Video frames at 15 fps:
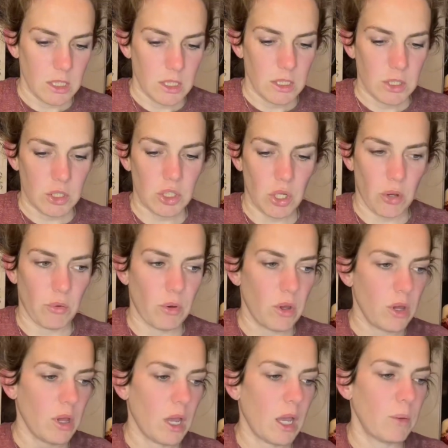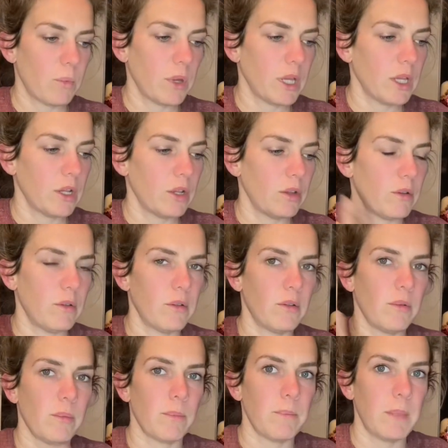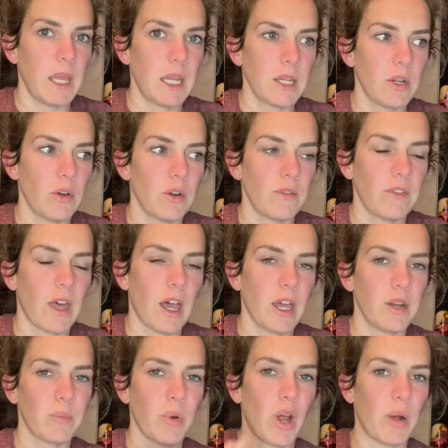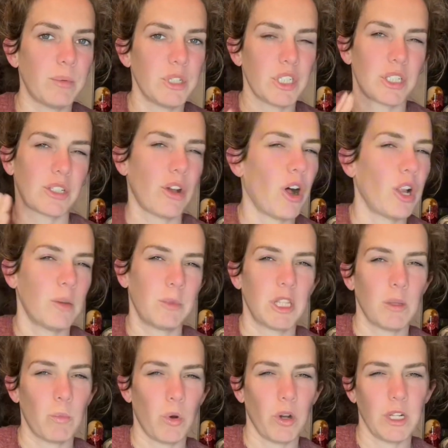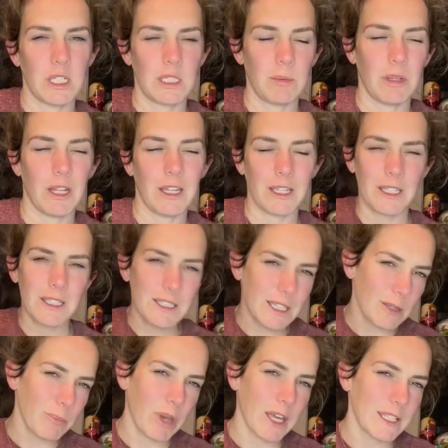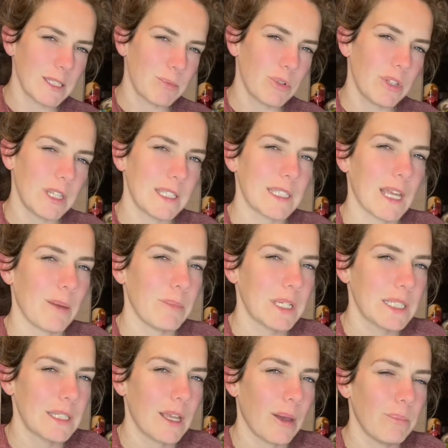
So I will make a note of that and probably just call them in the morning to be like, is it possible these got mixed up?